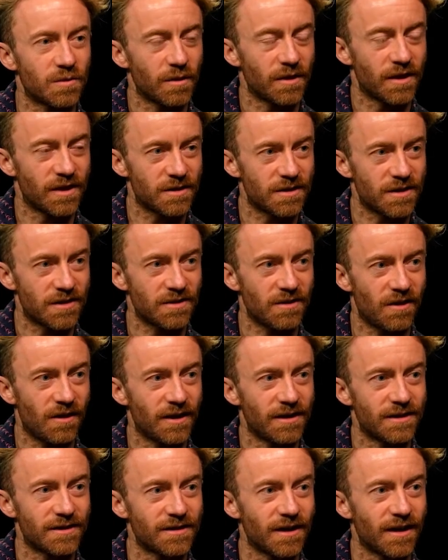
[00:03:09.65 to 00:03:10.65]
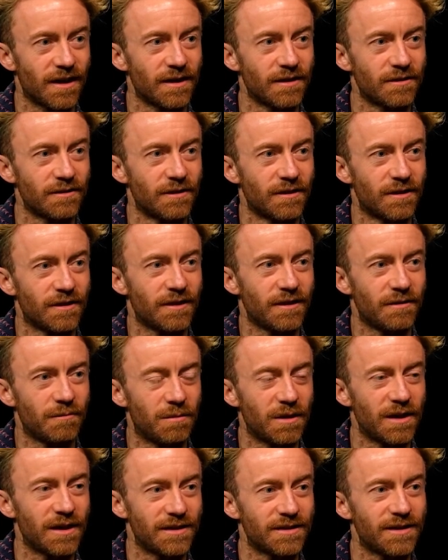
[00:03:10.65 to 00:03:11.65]
when there's a sign saying,
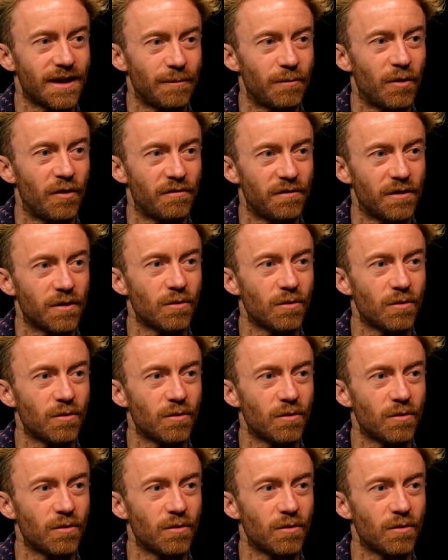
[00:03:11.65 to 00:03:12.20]
please keep off the